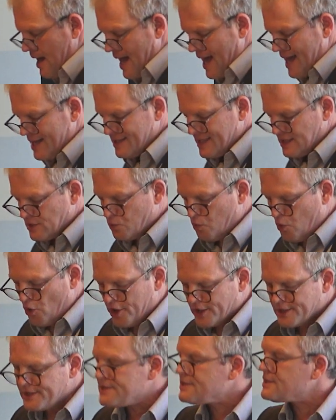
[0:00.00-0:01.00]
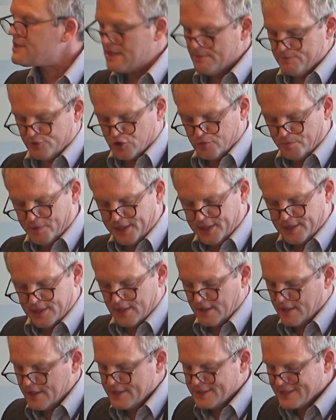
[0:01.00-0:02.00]
and this work seems to be
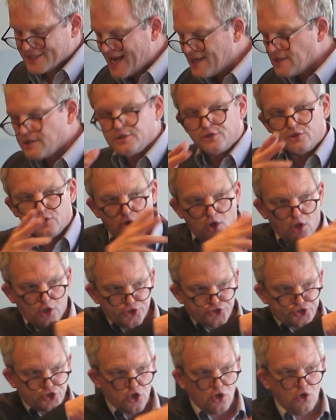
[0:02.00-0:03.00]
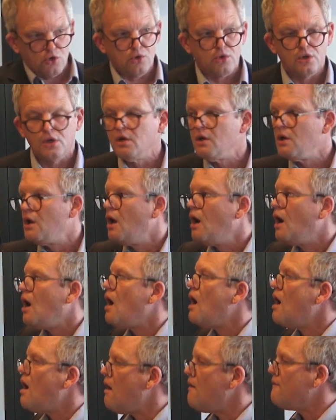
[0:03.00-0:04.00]
the center also
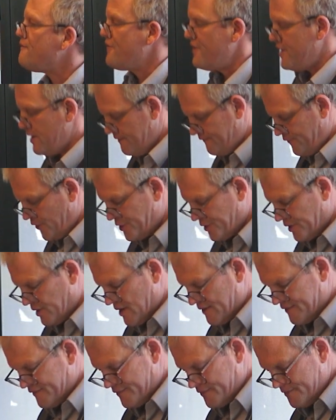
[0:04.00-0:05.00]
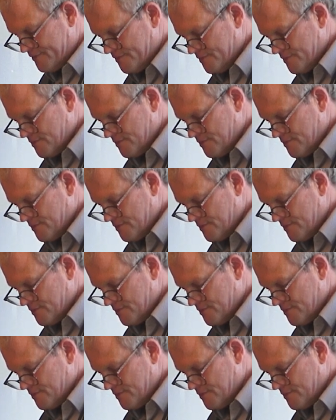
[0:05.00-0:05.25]
of the photograph.